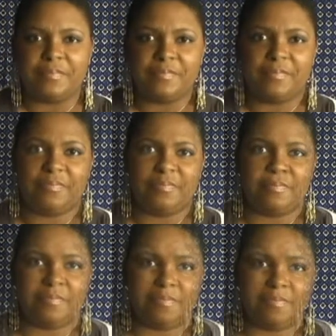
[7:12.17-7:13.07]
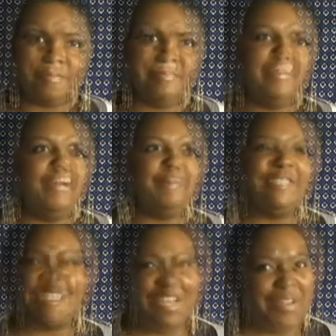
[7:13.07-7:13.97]
I'm laughing because I
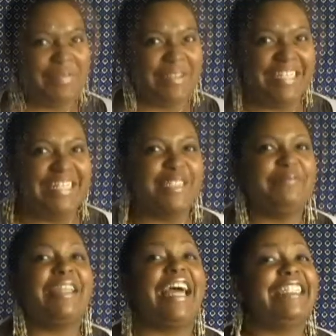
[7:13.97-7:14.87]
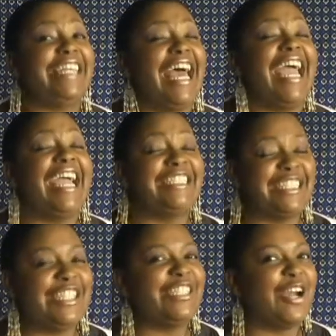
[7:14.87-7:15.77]
really don't admit this, but I
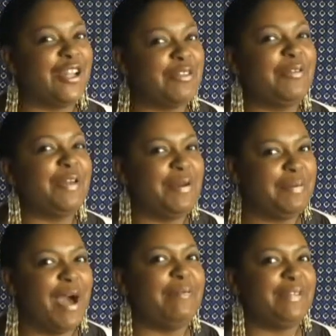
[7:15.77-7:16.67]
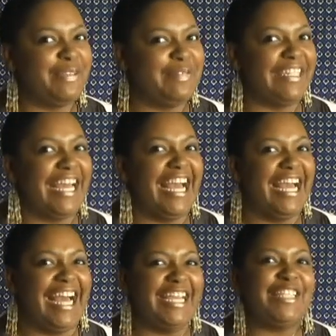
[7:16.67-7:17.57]
actually started through hip hop, believe it or
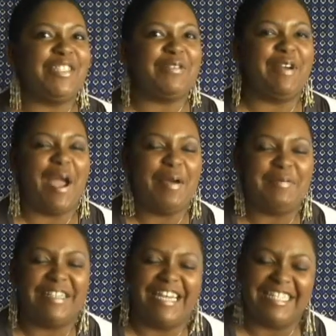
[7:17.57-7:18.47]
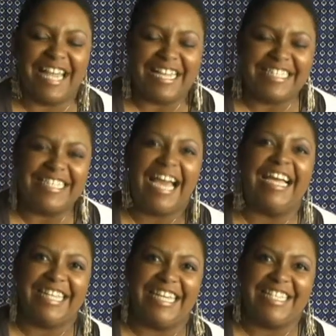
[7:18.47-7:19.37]
not. I used to rap, but I
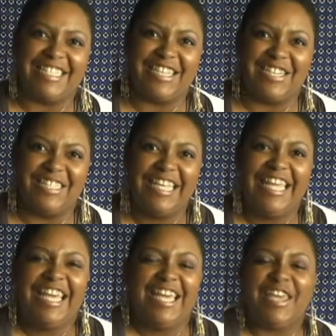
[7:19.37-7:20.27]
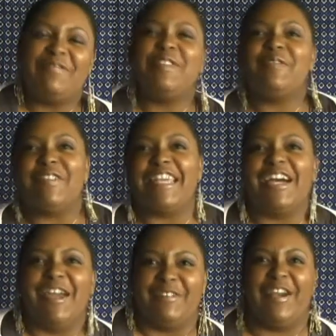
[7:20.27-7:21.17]
deny that. So if this
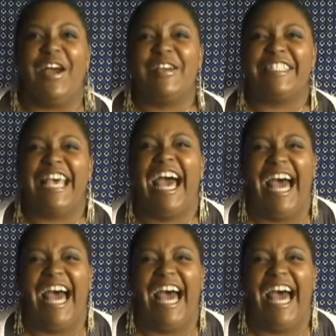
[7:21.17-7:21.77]
video ever comes